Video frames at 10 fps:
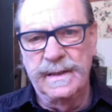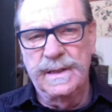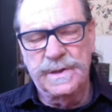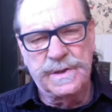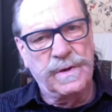
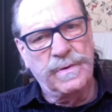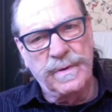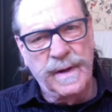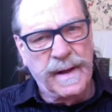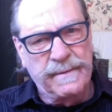
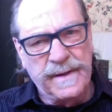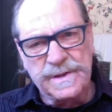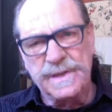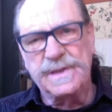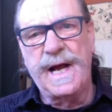So
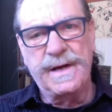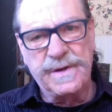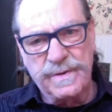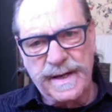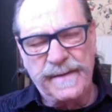this is how
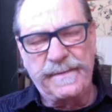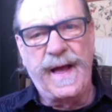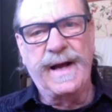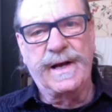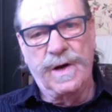you get
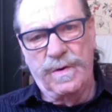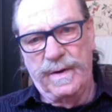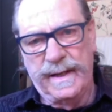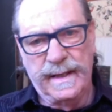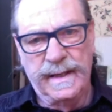that
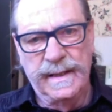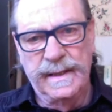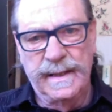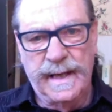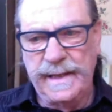going.
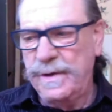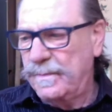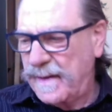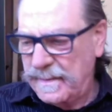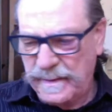I know
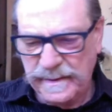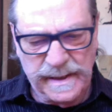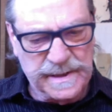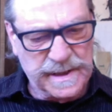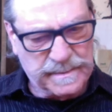people
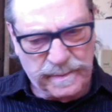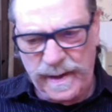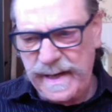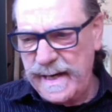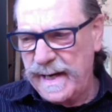that just
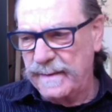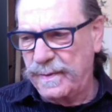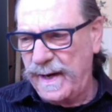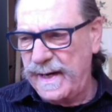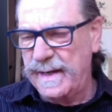pray and
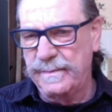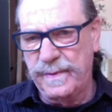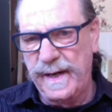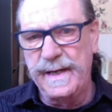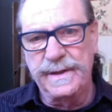pray and
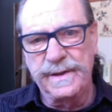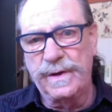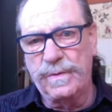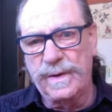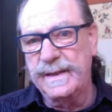pray, and you
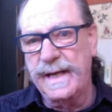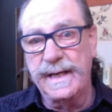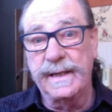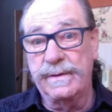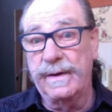know what? They
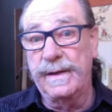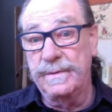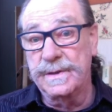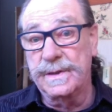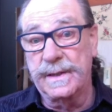get great
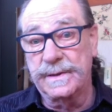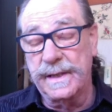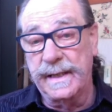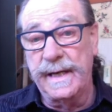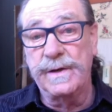results.
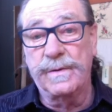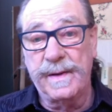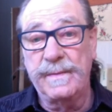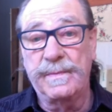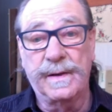And I know
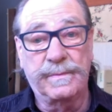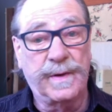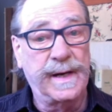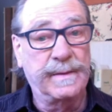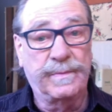people that
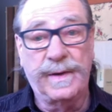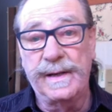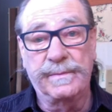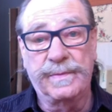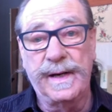pray and pray
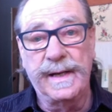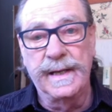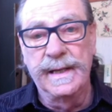and pray.